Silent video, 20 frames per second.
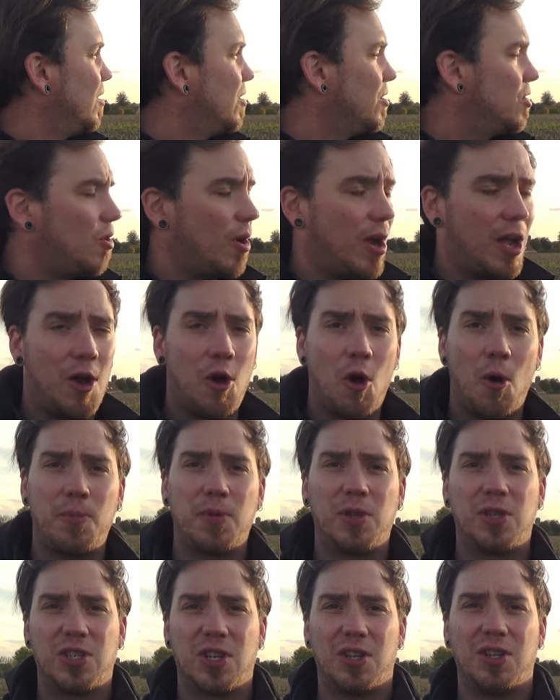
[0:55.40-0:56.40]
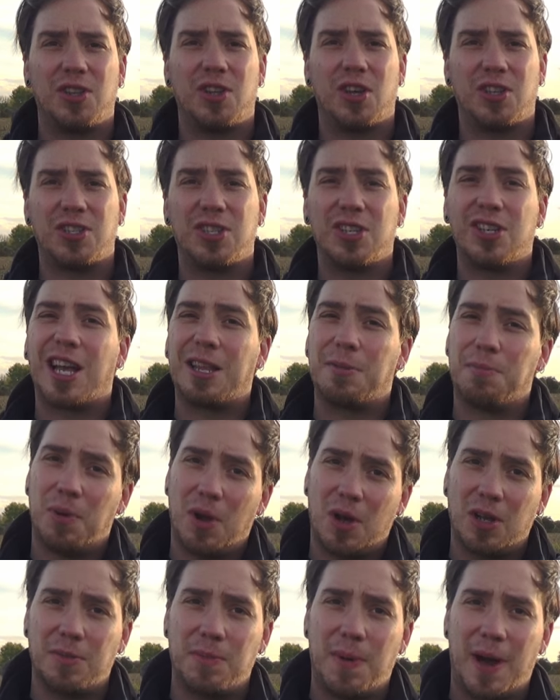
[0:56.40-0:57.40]
So I hope the sun doesn't get
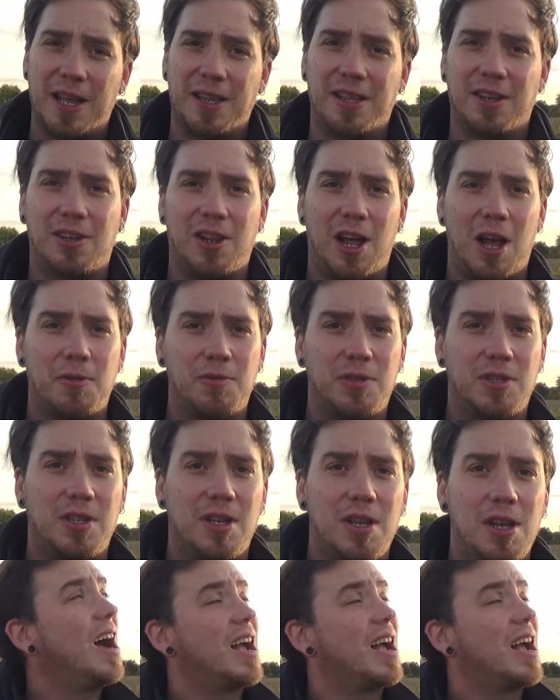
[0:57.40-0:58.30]
blocked by the clouds.